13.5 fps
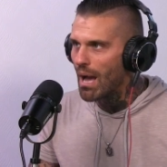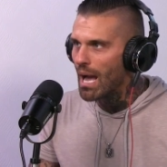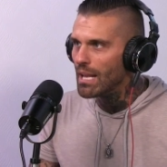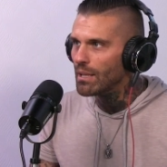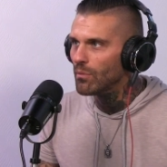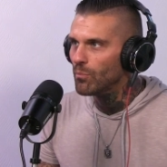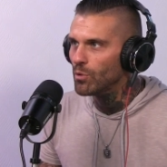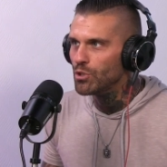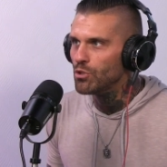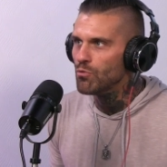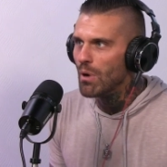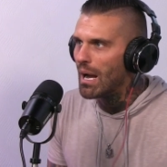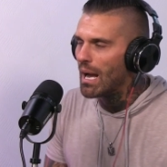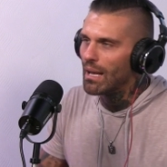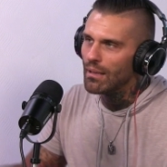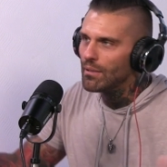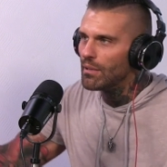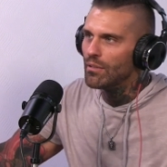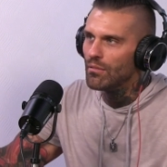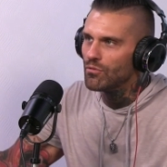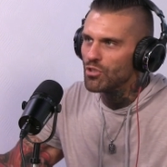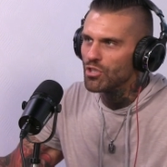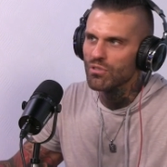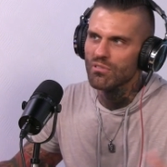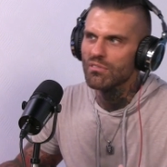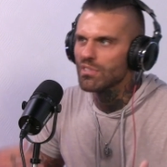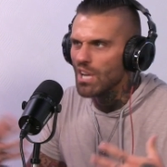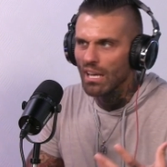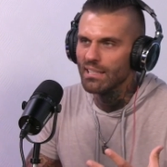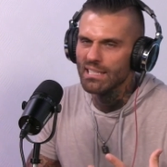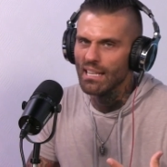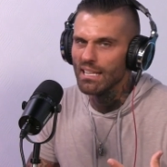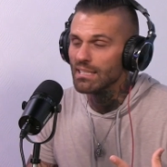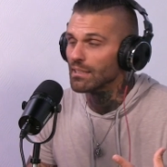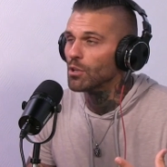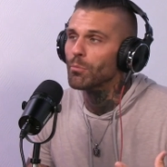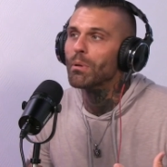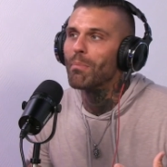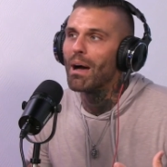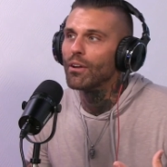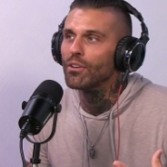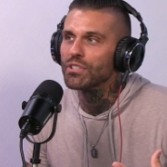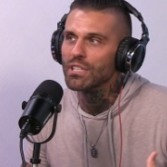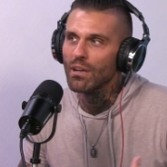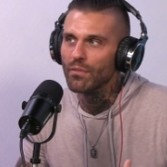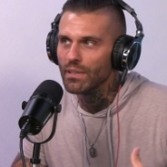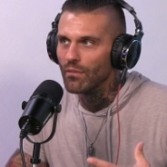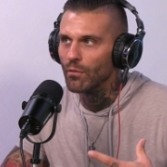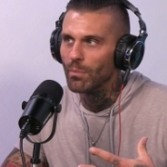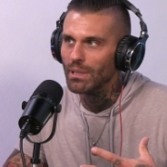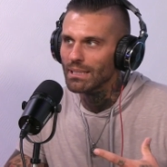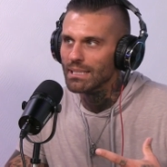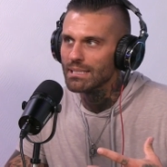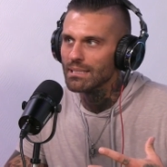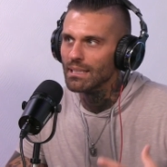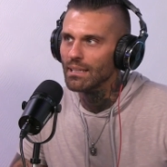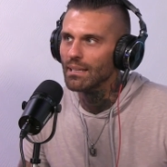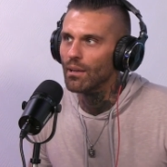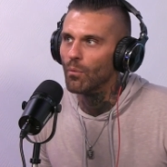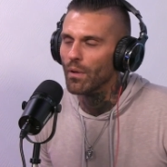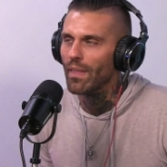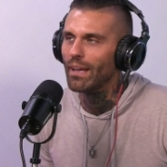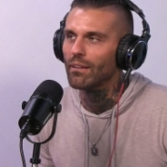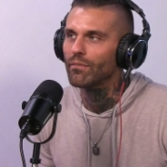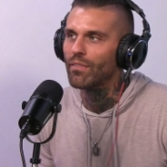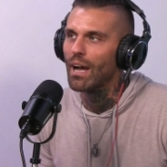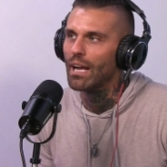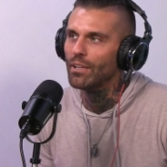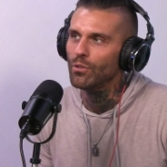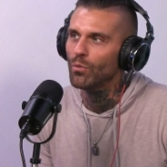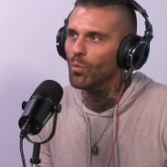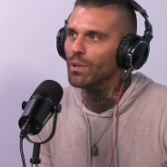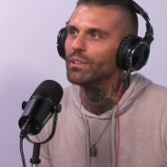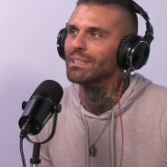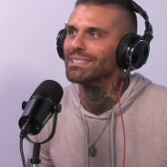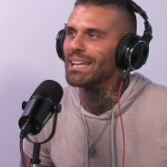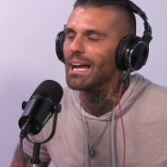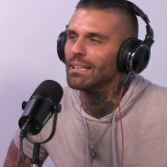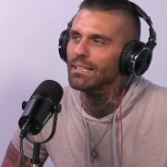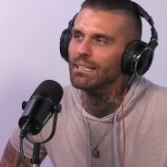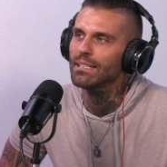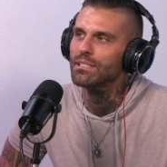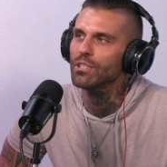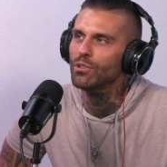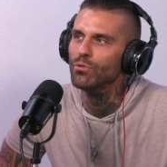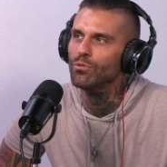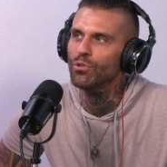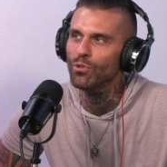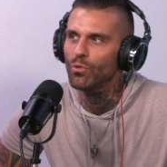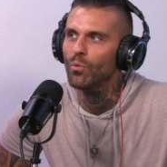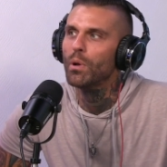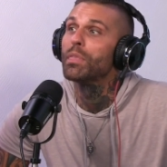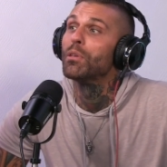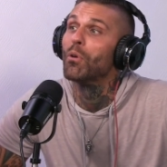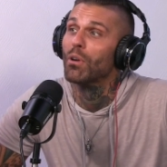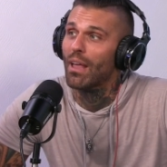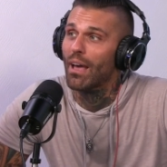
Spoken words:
mind, would you just tell us a little bit about yourself to everybody listening, where they can find you, what exactly it is that you do with your